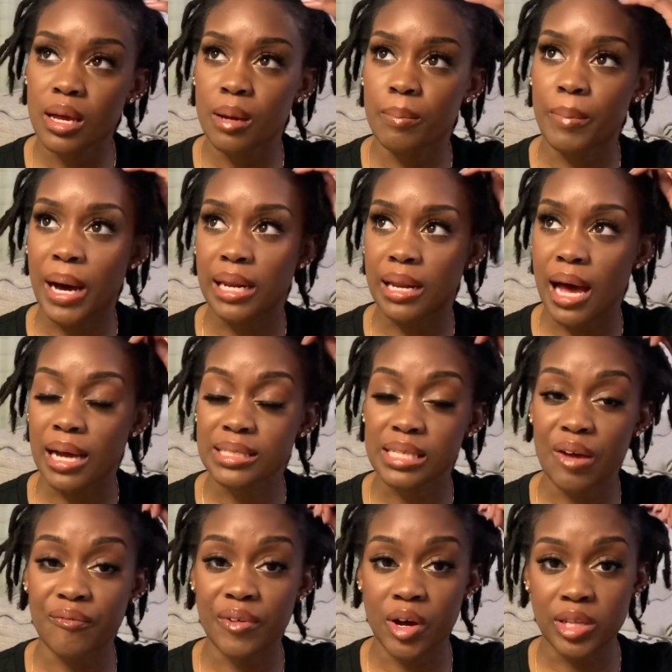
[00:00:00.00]
my locks, I
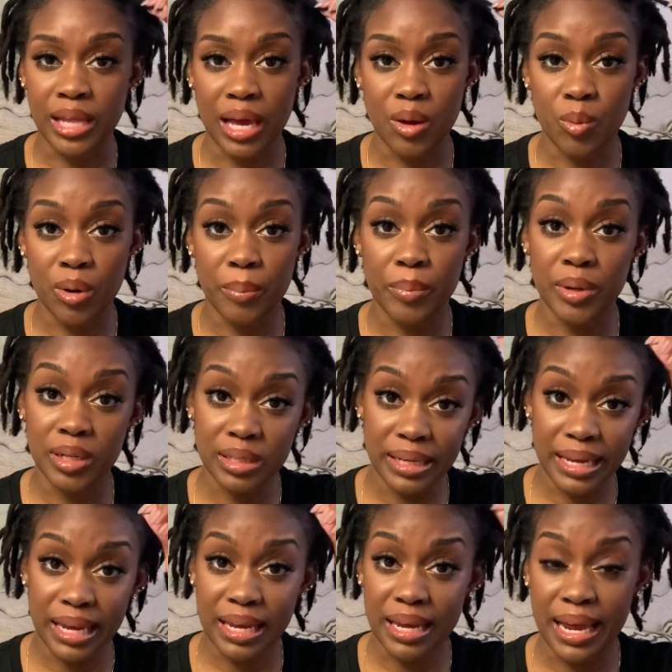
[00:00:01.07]
felt like, were
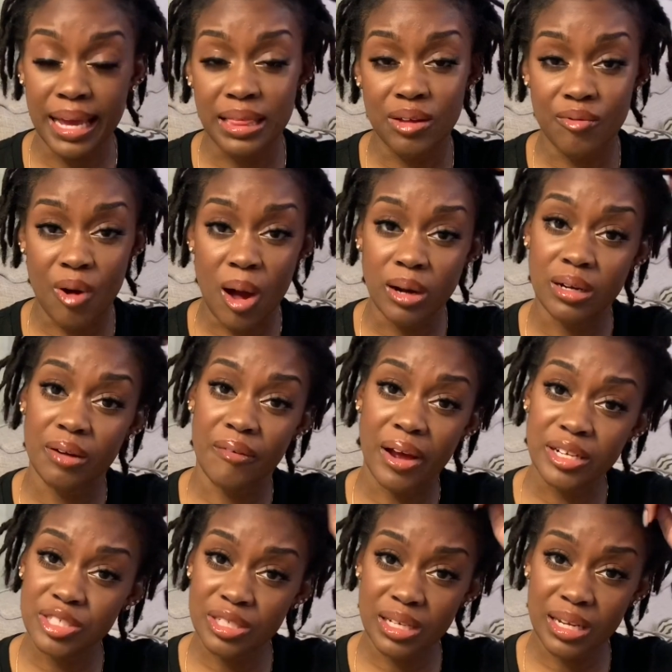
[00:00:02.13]
pulling in the wrong
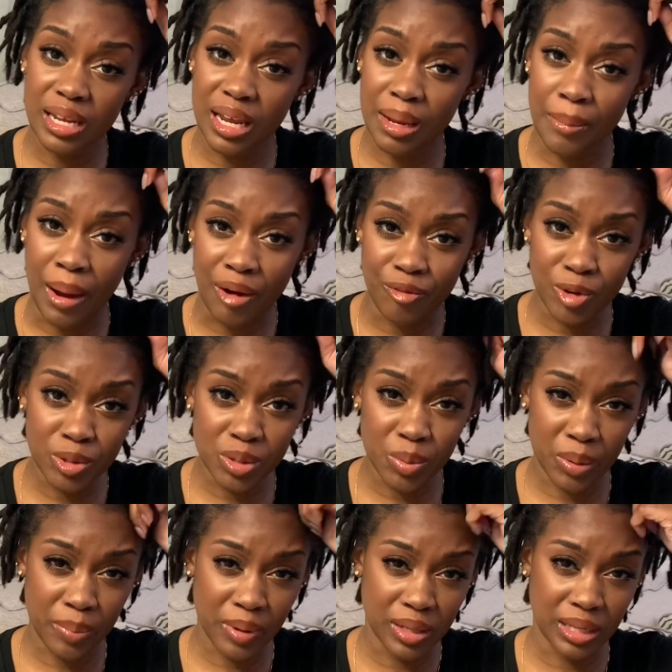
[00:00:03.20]
direction and my roots were
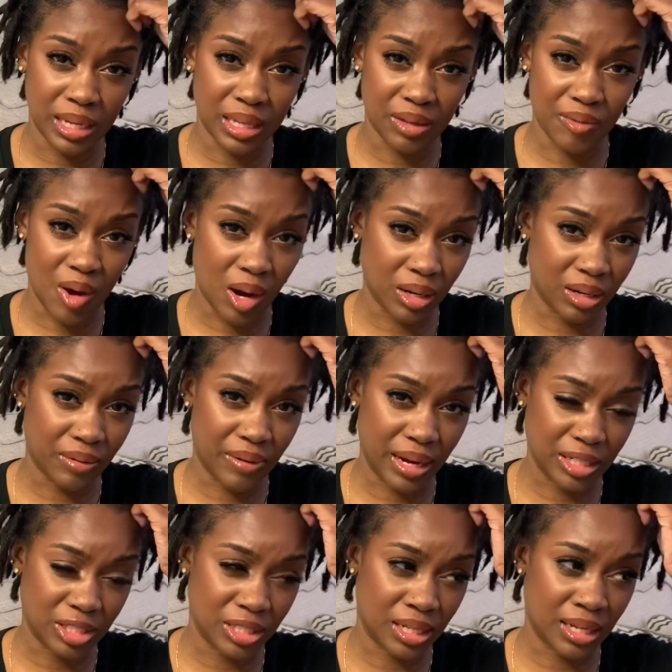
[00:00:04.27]
pulling in the wrong
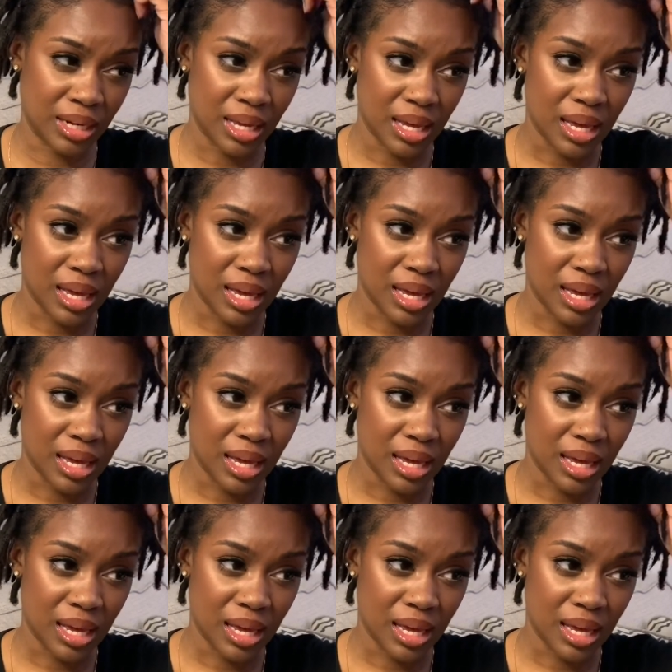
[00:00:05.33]
direction.